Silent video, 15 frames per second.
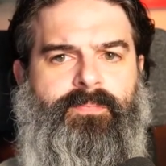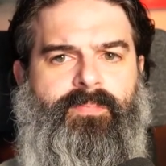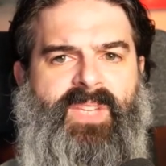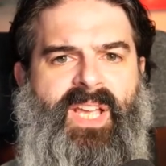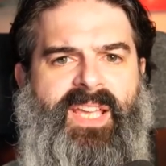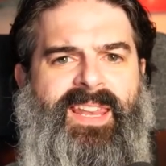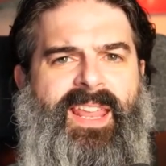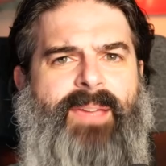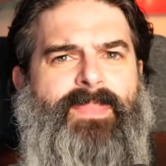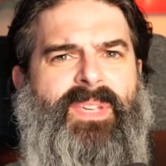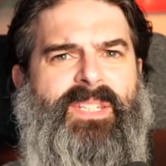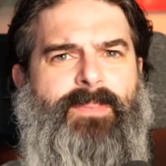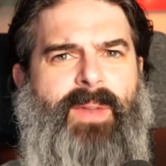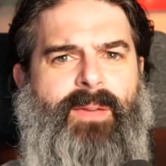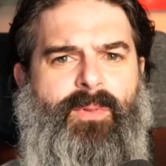and let me
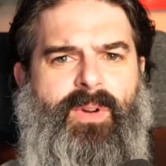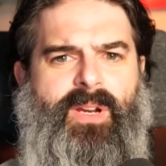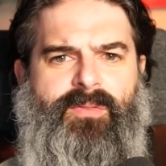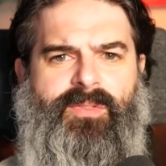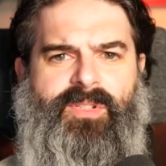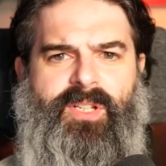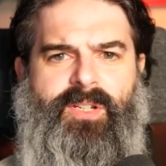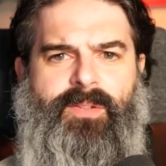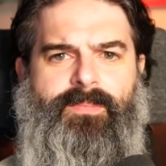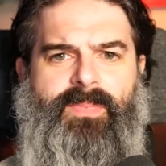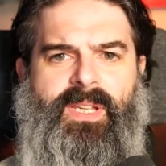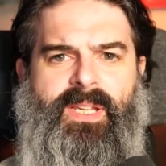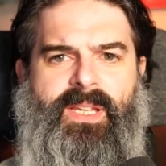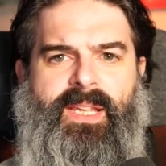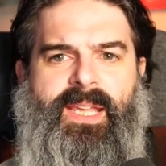explain what it will do.
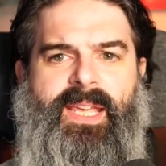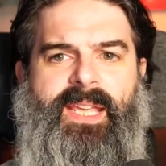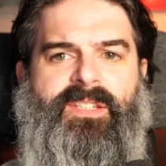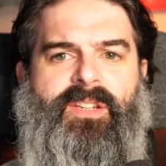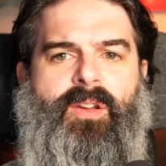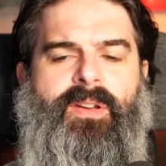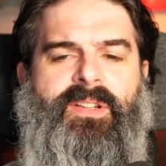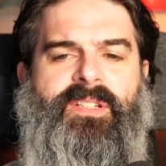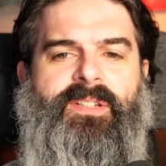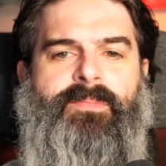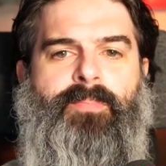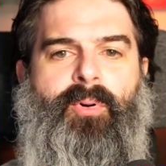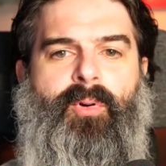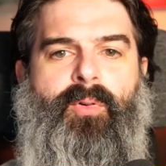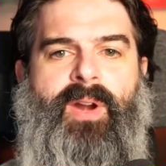It's going to
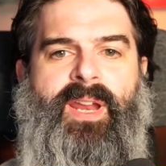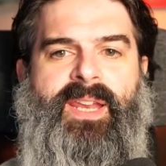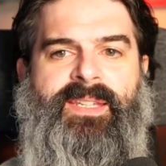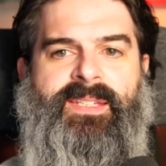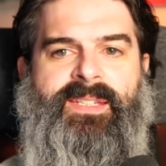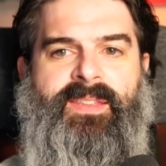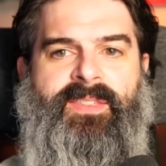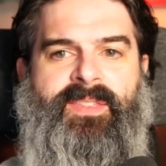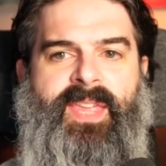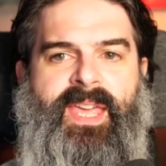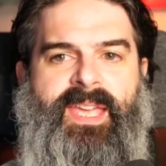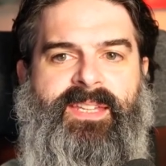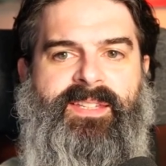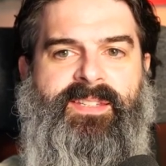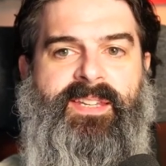print
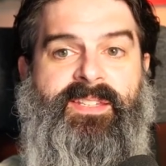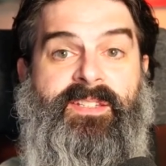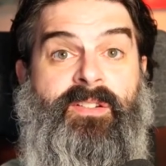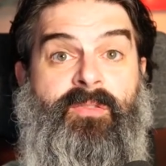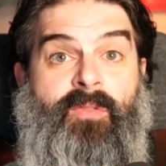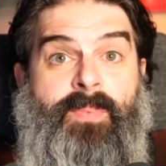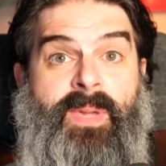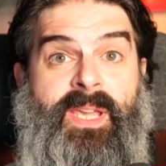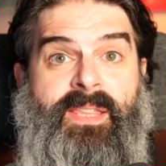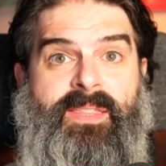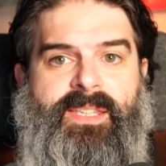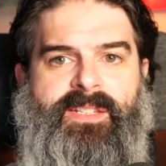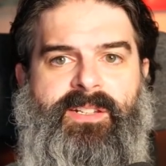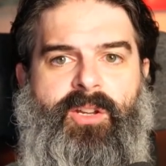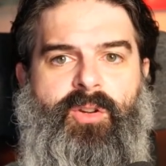this, it's going to repeat
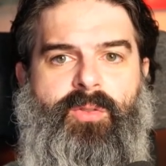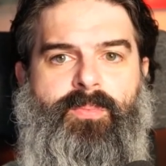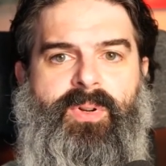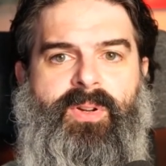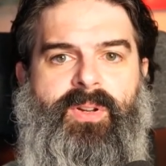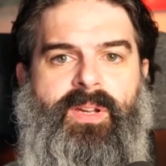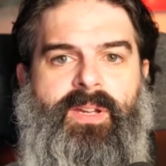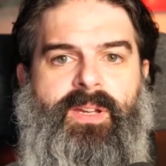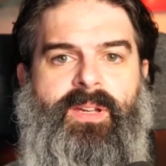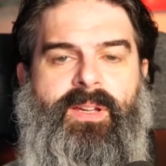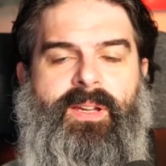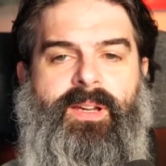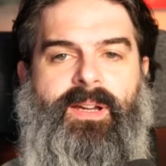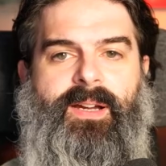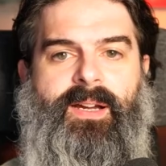this loop
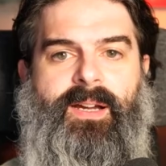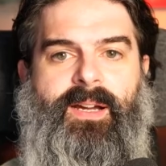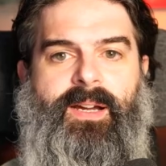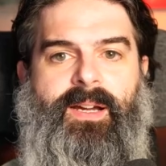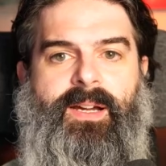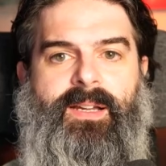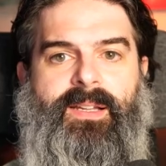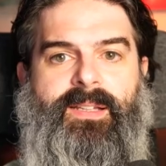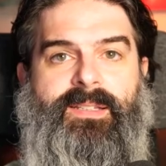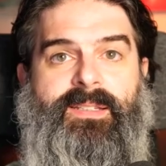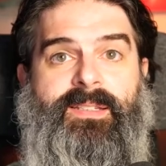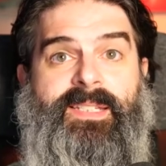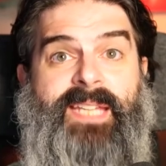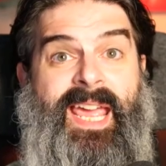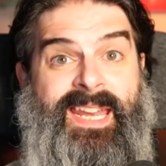
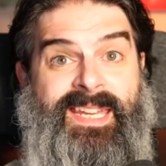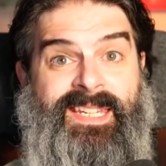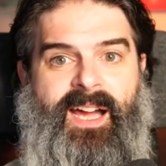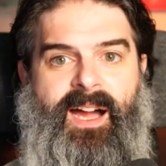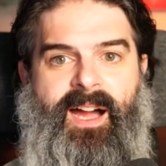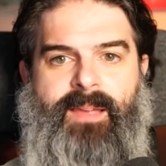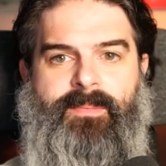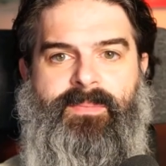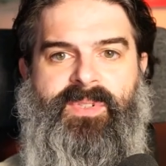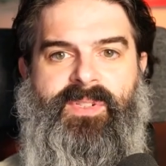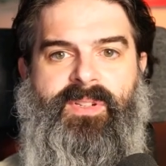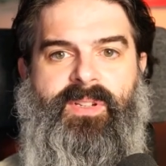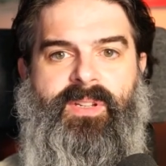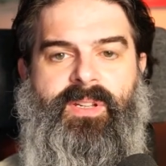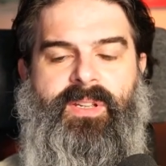10 times.
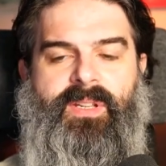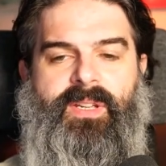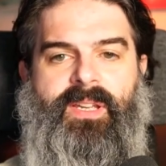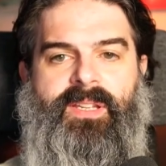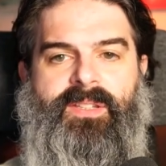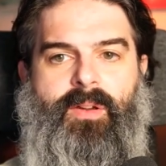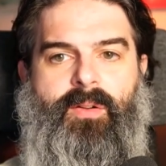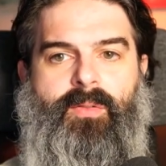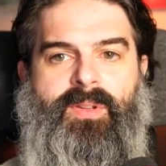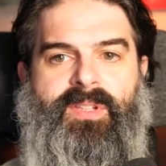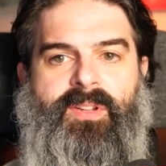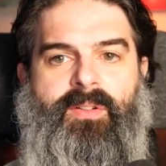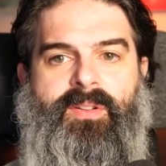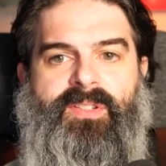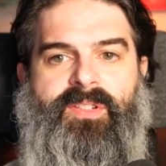So it's
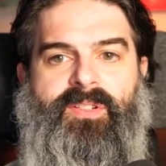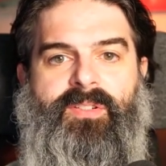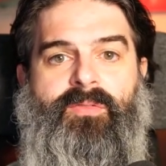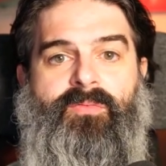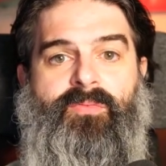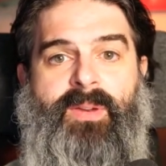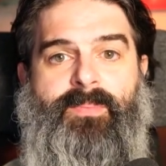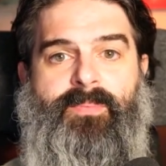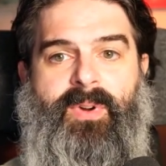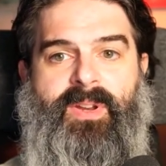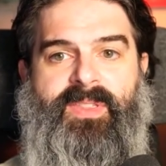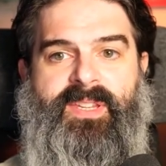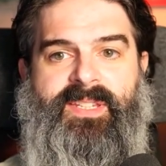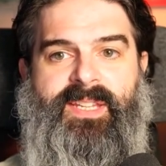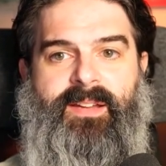going to reprint
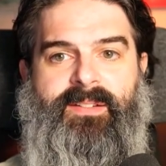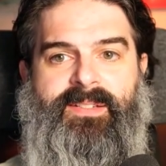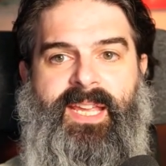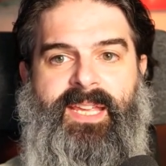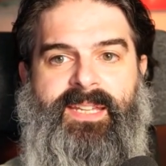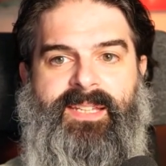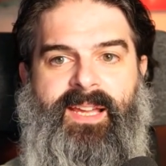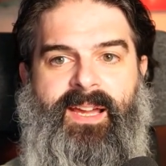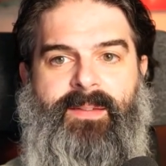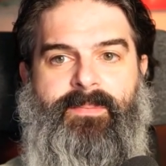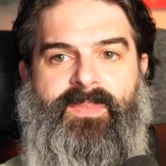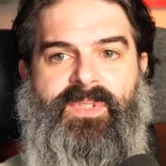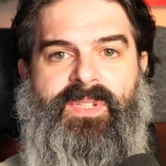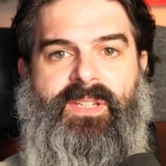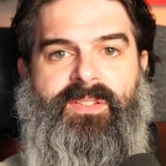this out 10
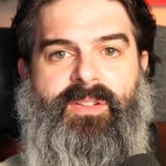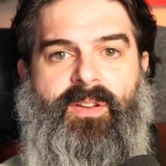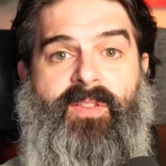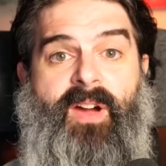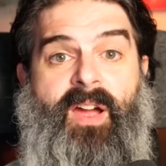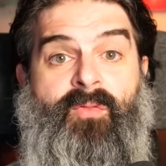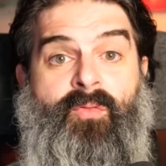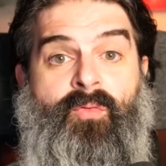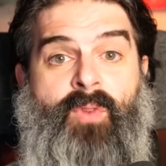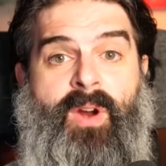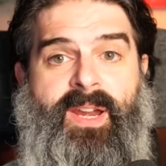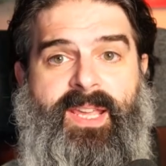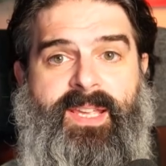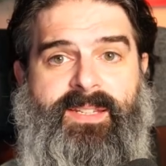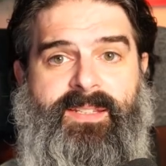times. So if I run
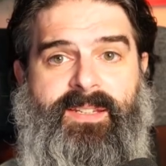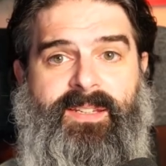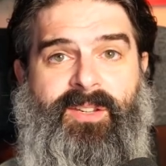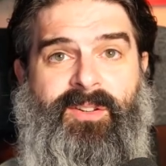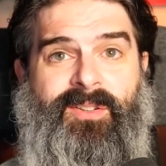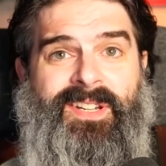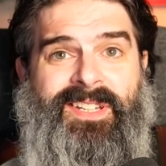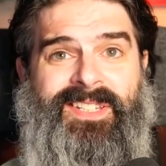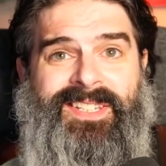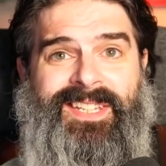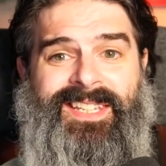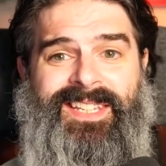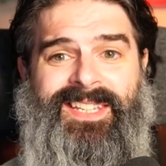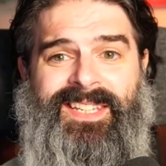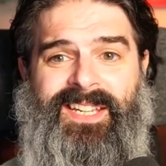it, you're going to
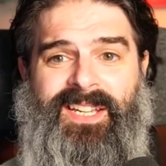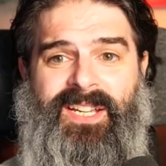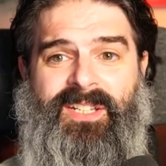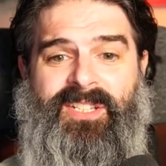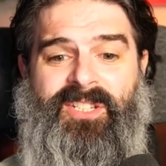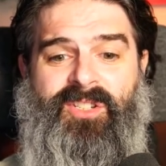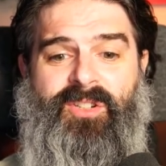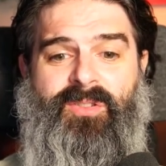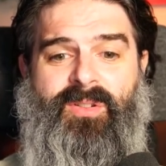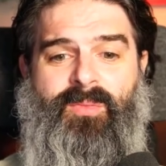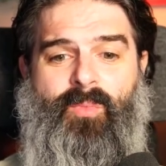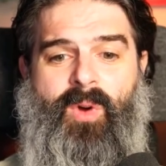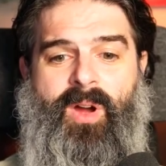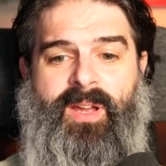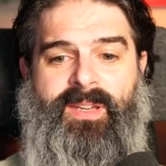see student
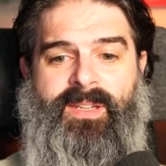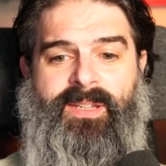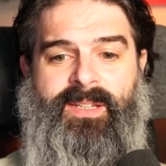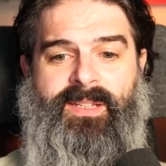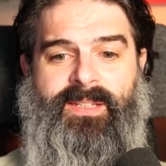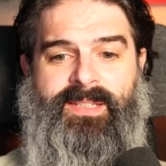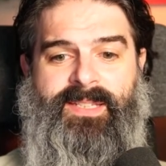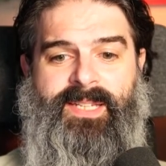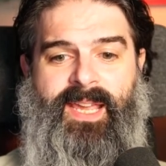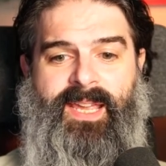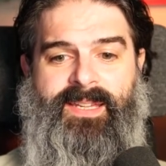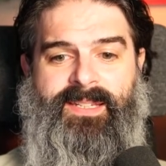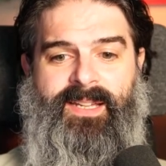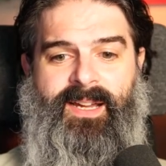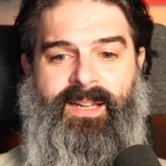1 10
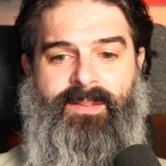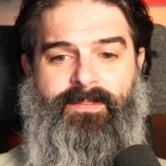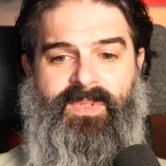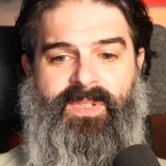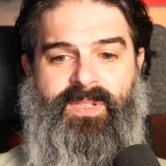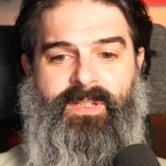times.